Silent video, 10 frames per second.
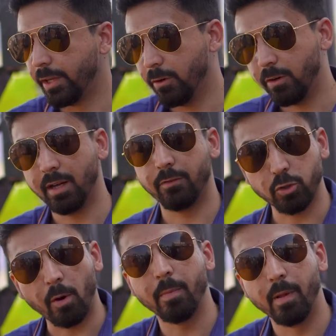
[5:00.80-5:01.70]
you know, a
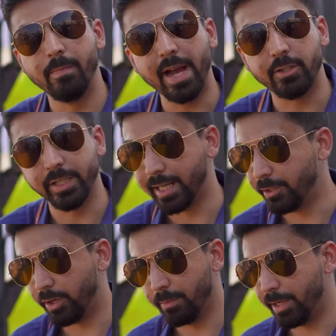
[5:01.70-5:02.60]
swappable battery
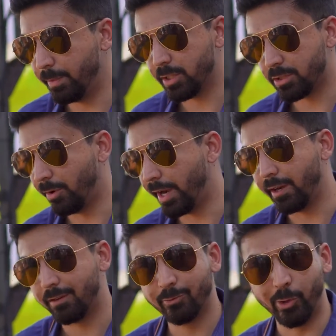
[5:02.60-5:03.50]
and you can pretty much run
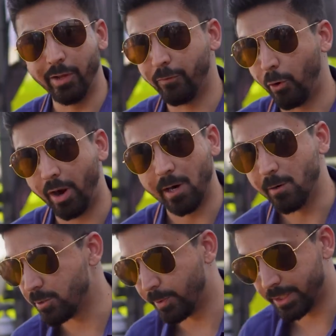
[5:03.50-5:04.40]
it 24
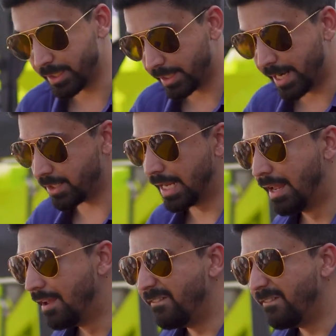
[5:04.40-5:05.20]
hours since there's